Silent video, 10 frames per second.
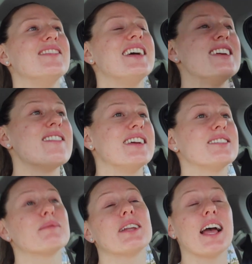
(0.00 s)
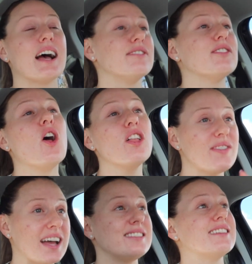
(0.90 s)
Anyways, I'm gonna have all of
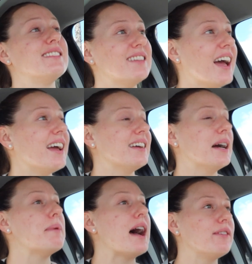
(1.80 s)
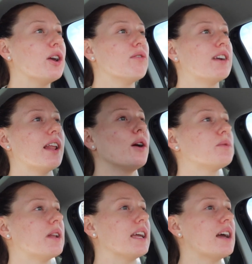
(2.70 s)
that to say. I'm having overnight
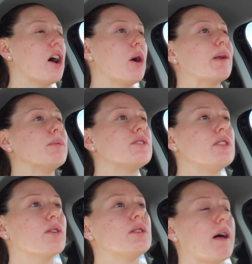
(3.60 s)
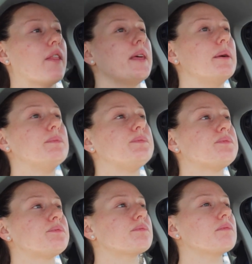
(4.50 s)
oats when I get home and I'm stoked about
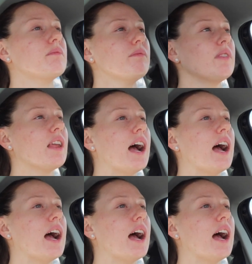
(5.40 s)
them.